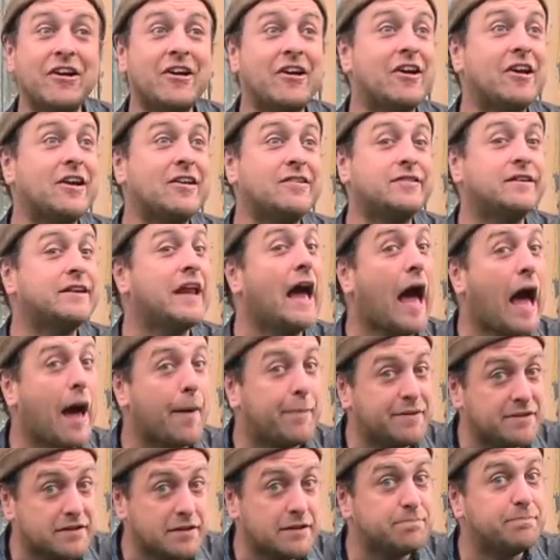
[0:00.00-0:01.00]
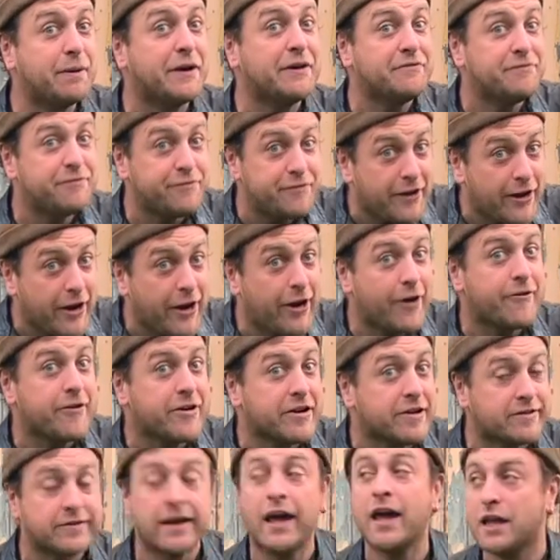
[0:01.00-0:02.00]
it's inhabited by
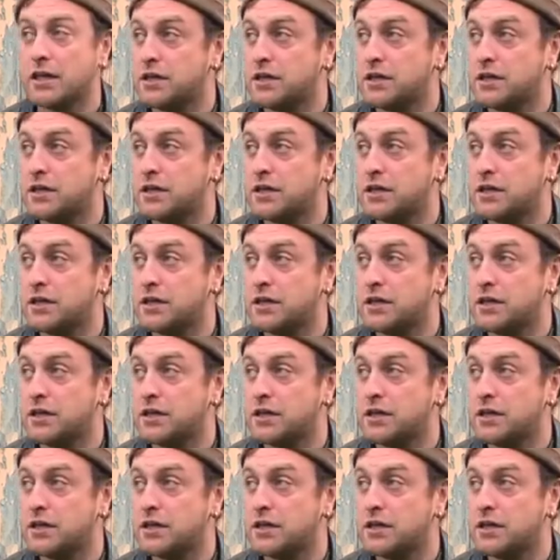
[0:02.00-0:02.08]
fairies.